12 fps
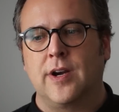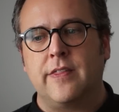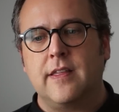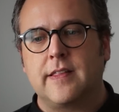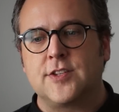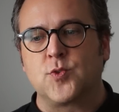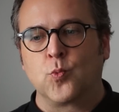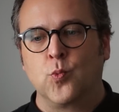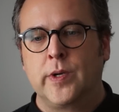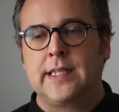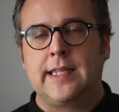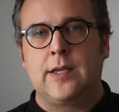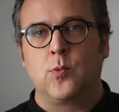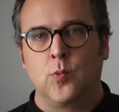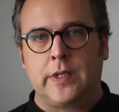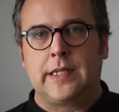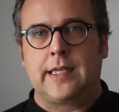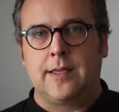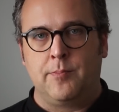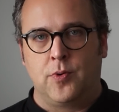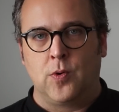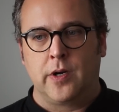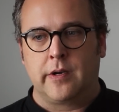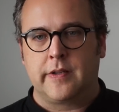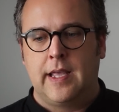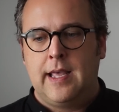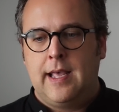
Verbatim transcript: And I think that's really, really important.